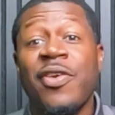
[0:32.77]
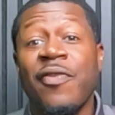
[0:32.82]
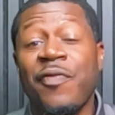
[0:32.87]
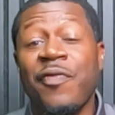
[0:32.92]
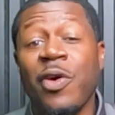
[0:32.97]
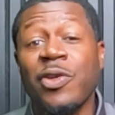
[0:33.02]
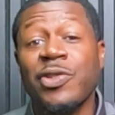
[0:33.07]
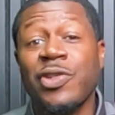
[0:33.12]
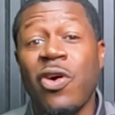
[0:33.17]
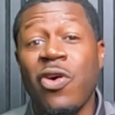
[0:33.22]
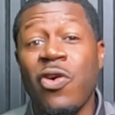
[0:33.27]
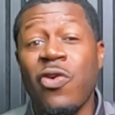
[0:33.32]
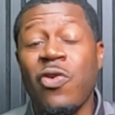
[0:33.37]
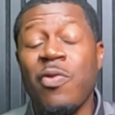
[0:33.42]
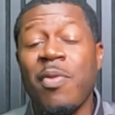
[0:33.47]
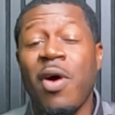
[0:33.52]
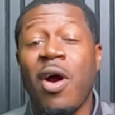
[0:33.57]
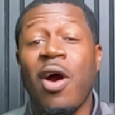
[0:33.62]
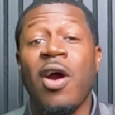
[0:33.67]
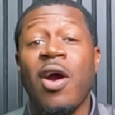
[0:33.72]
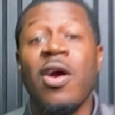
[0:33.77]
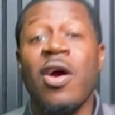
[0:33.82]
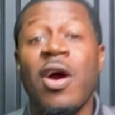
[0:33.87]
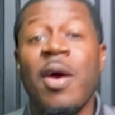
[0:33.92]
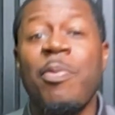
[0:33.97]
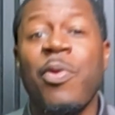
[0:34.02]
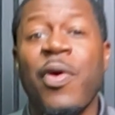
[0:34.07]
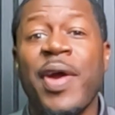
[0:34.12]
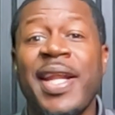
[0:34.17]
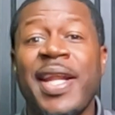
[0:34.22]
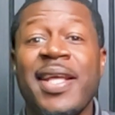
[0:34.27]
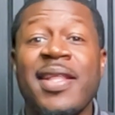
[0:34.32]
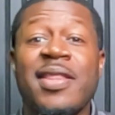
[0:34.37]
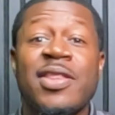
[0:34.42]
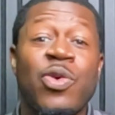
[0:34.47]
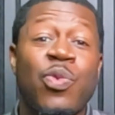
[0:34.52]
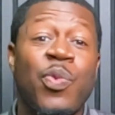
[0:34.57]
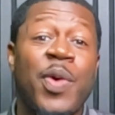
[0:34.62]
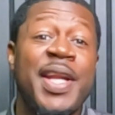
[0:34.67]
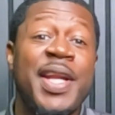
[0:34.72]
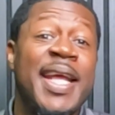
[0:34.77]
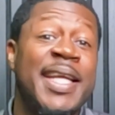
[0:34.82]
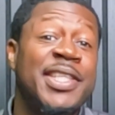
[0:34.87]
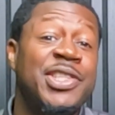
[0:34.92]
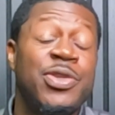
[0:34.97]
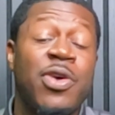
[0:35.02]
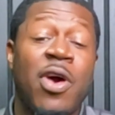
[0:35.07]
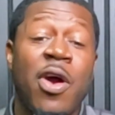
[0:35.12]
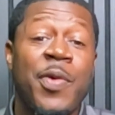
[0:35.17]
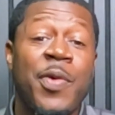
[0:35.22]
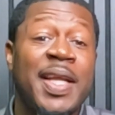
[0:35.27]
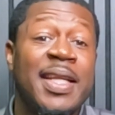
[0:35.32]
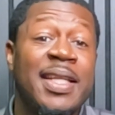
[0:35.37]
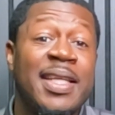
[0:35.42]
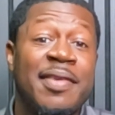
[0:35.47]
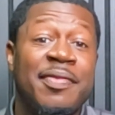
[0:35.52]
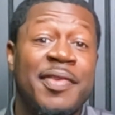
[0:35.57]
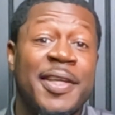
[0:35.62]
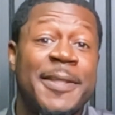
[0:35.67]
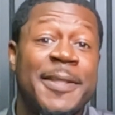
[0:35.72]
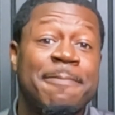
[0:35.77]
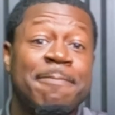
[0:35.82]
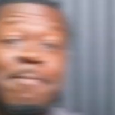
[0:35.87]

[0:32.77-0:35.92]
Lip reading: your first home or upgrading the one that you already live in.